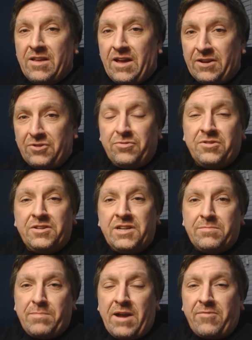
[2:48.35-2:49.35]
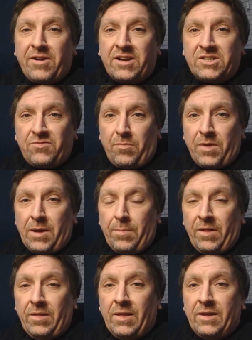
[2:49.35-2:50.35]
I know you need metrics for
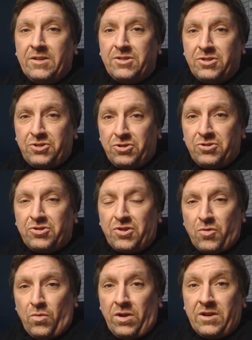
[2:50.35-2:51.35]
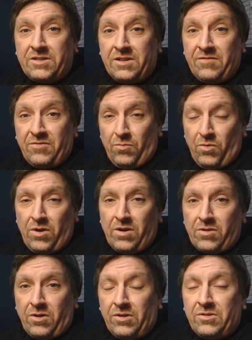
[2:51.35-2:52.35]
people to judge the quality of the
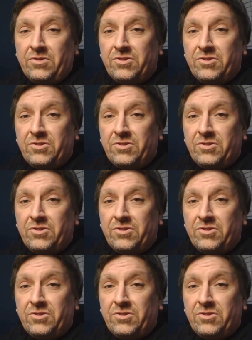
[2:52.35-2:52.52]
work on,